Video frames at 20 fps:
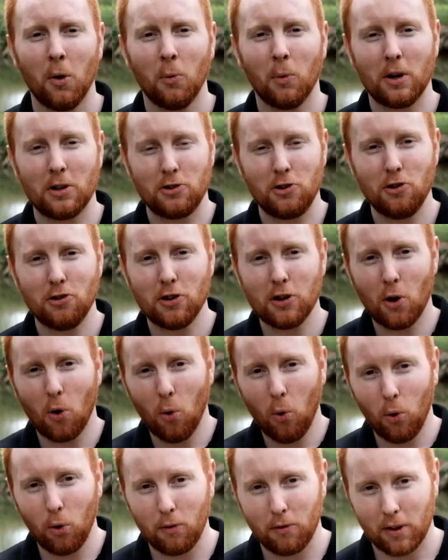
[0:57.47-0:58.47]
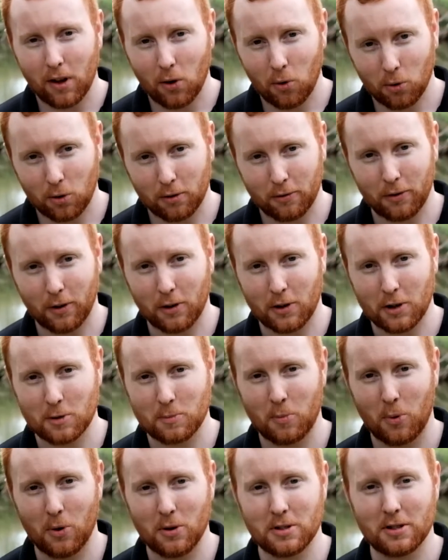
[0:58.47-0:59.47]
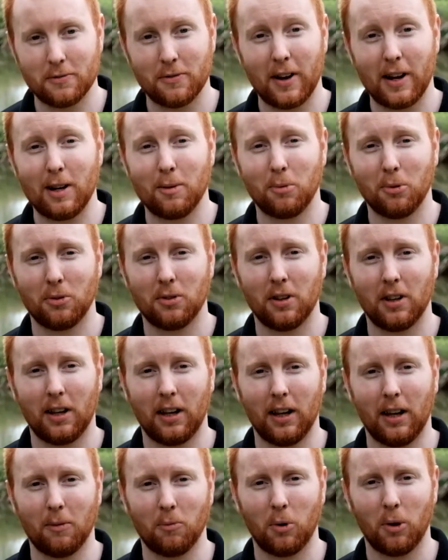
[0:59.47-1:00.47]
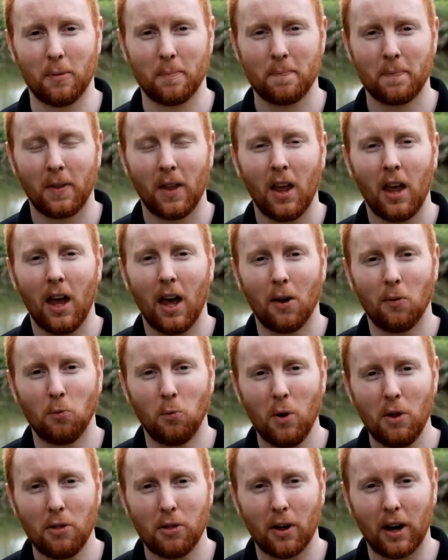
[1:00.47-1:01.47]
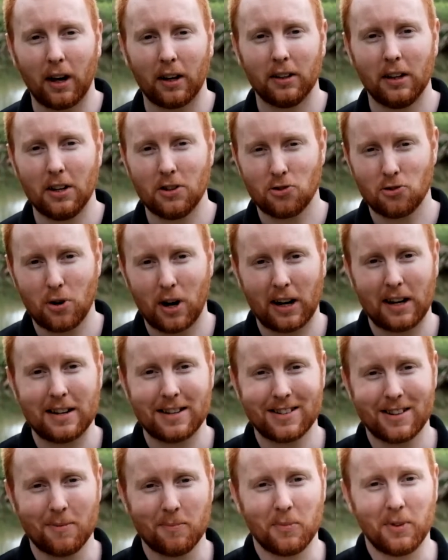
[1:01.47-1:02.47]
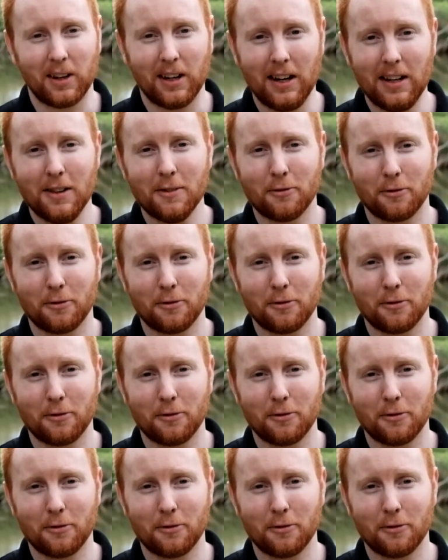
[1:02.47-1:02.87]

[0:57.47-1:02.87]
Well, it's using all of the autofocus points available to the camera. And with that, it's tracking something in the